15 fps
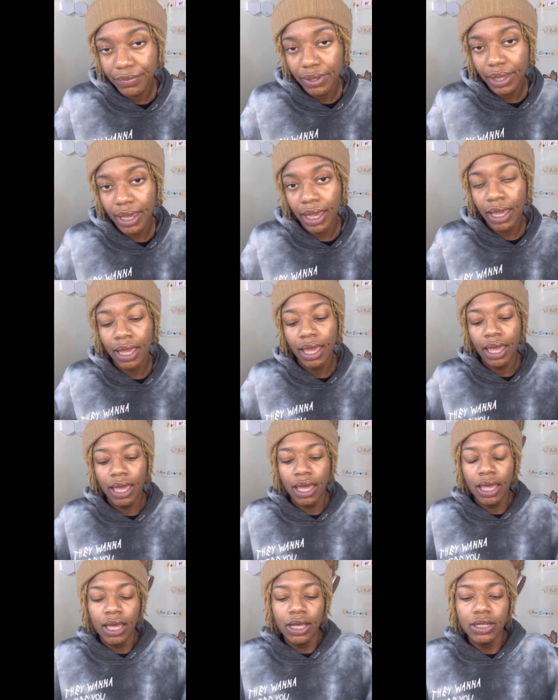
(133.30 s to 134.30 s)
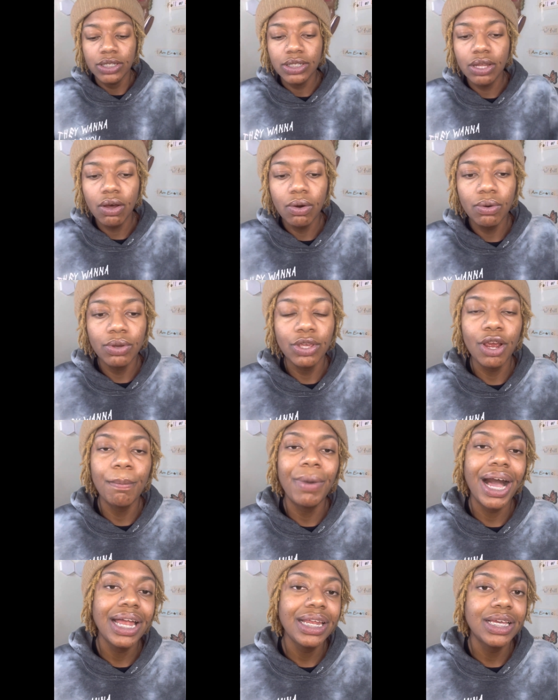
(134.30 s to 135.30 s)
Okay. So your
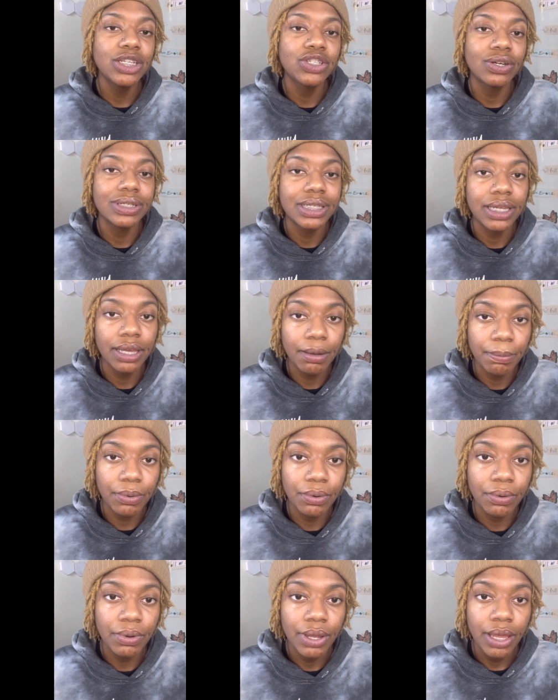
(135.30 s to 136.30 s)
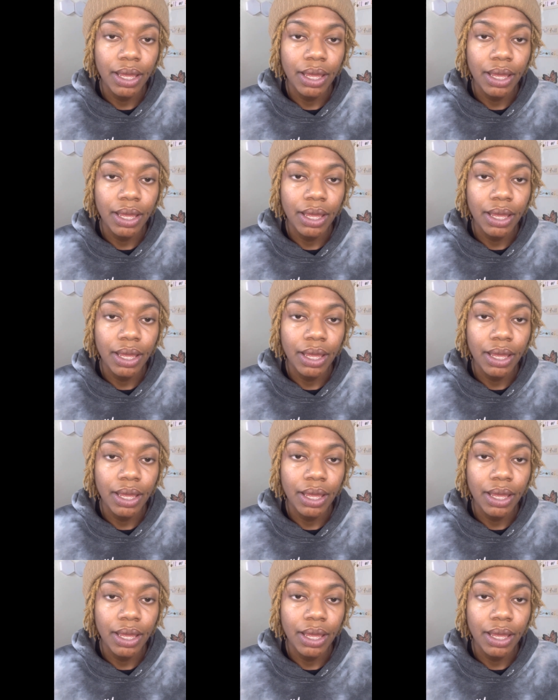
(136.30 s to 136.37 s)
body is your temple.